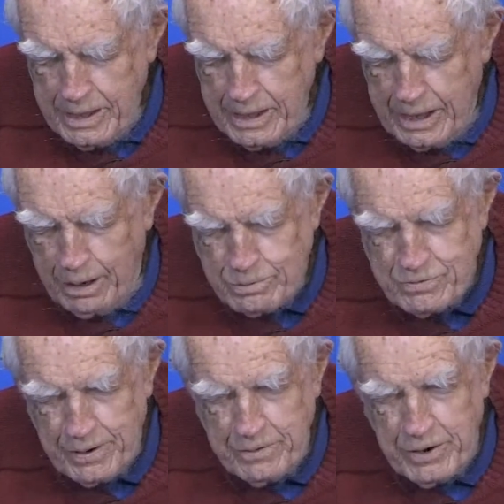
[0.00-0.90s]
uh, was
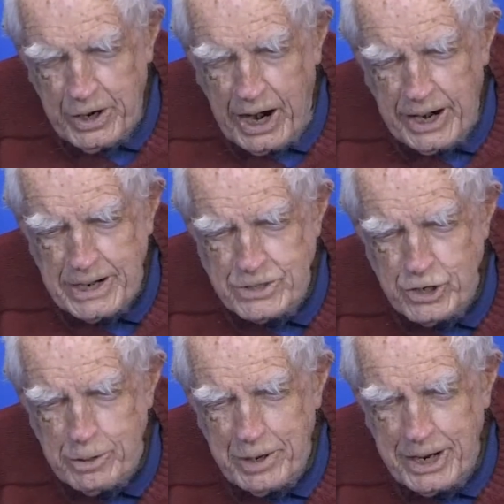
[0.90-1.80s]
very, very hard on
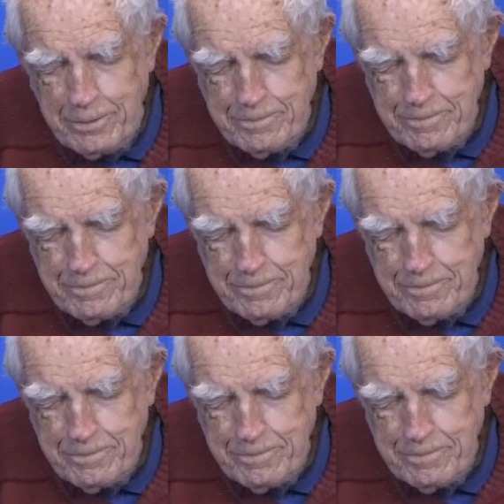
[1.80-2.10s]
Germany.